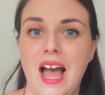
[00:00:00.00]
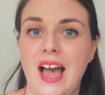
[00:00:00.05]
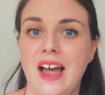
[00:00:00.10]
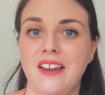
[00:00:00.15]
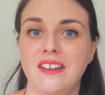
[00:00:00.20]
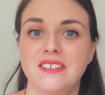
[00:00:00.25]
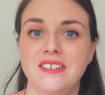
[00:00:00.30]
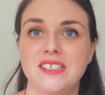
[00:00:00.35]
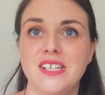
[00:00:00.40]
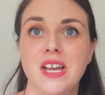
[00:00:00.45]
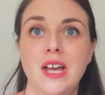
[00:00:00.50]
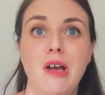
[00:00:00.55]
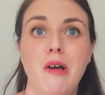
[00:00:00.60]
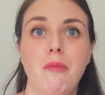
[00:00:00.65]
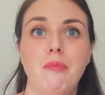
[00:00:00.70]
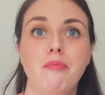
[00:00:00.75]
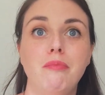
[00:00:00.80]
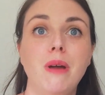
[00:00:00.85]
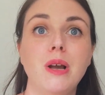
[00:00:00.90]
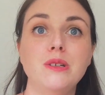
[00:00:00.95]
and
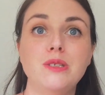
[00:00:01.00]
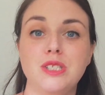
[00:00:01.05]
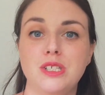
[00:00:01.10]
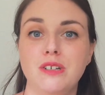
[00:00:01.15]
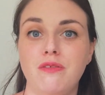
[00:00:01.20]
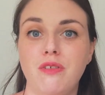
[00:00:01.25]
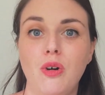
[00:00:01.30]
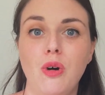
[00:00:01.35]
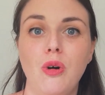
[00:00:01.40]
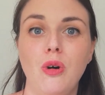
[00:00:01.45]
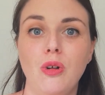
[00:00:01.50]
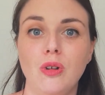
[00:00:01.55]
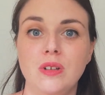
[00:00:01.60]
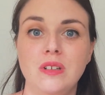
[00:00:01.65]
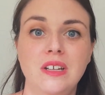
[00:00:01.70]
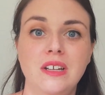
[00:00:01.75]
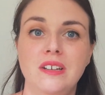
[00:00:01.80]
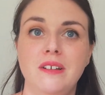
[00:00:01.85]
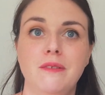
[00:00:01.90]
most of all